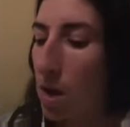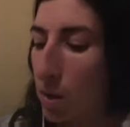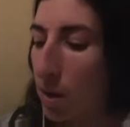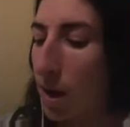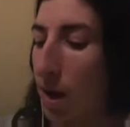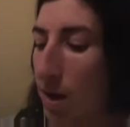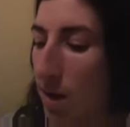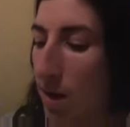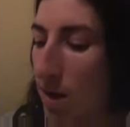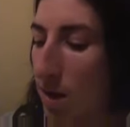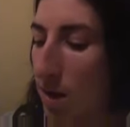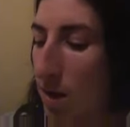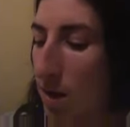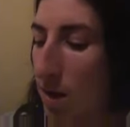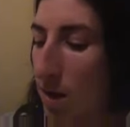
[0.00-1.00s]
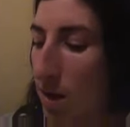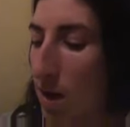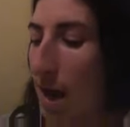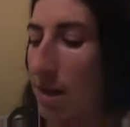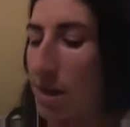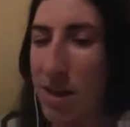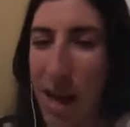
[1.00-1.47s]
Okay.
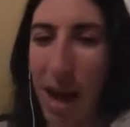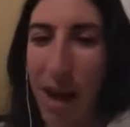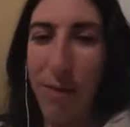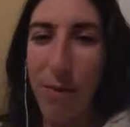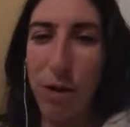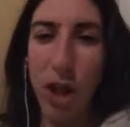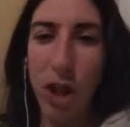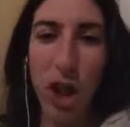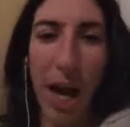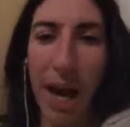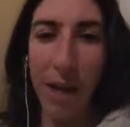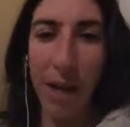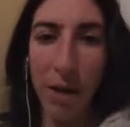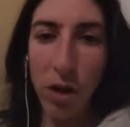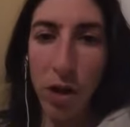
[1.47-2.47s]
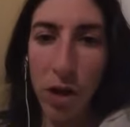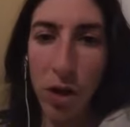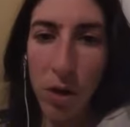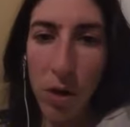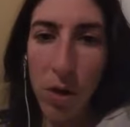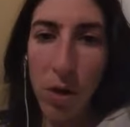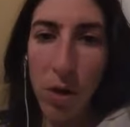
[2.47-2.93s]
And does that ever change?
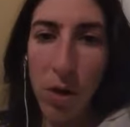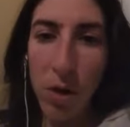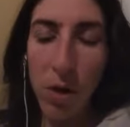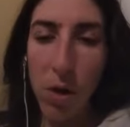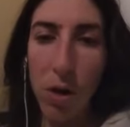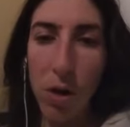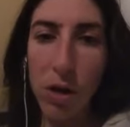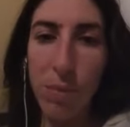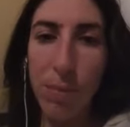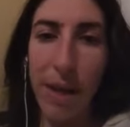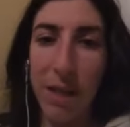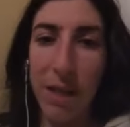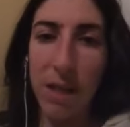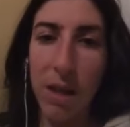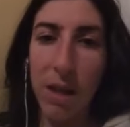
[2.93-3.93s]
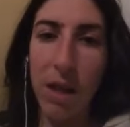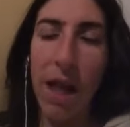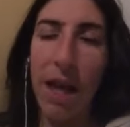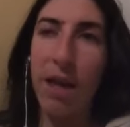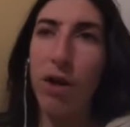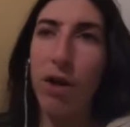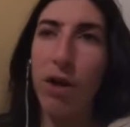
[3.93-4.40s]
Or it's basically
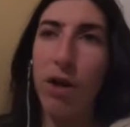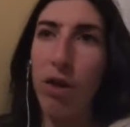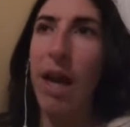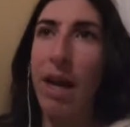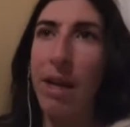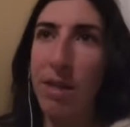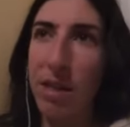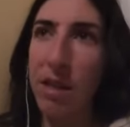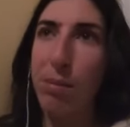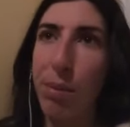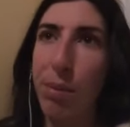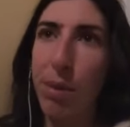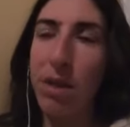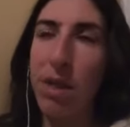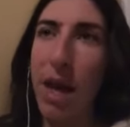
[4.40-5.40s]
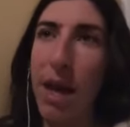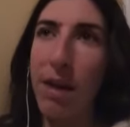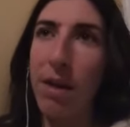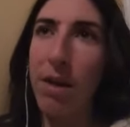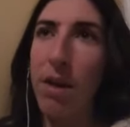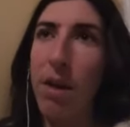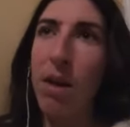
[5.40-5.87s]
like you're looking at a
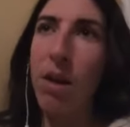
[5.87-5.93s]
6%